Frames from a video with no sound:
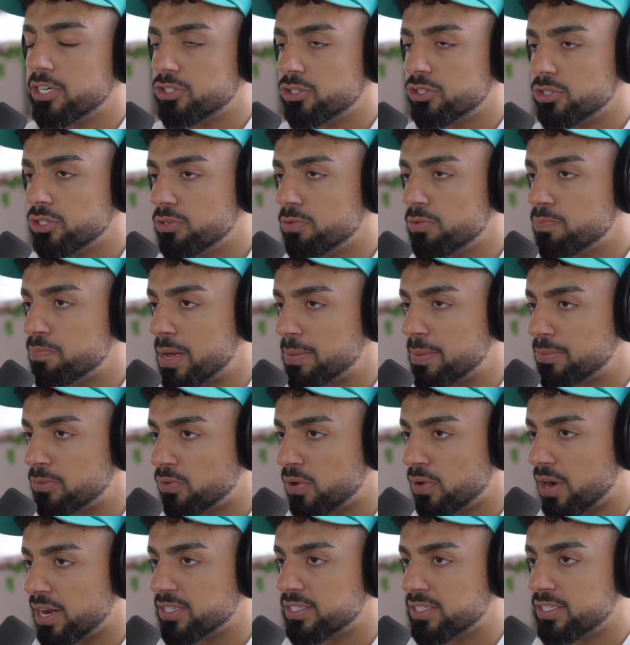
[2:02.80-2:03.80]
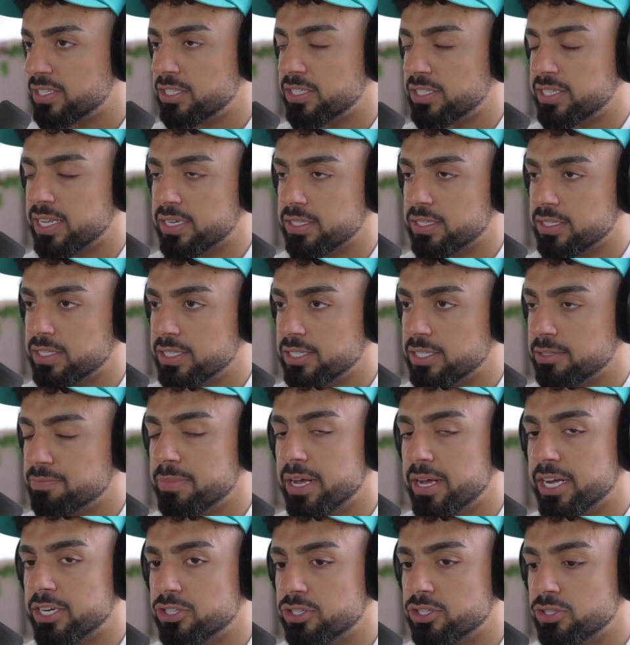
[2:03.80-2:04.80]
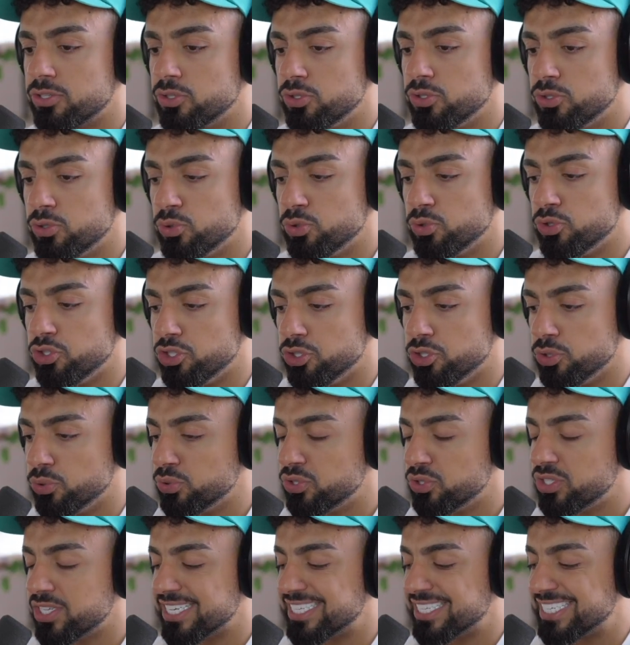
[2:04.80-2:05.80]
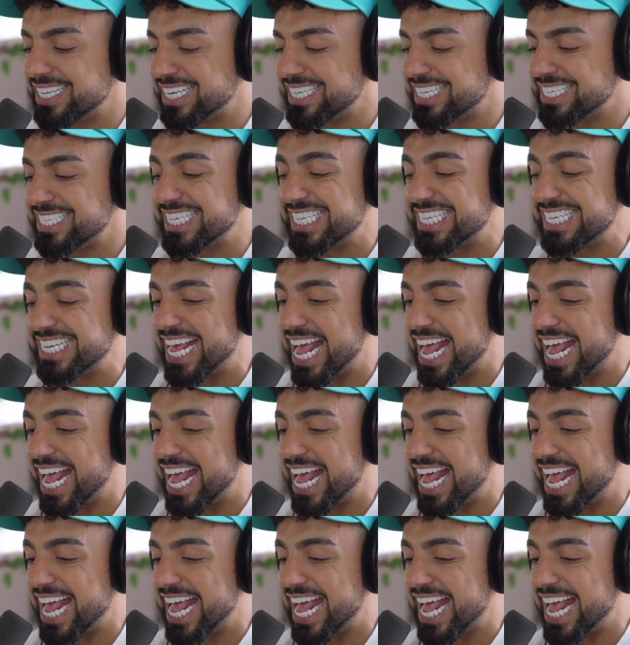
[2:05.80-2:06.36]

sure you memorize this technique. Make sure you use this technique in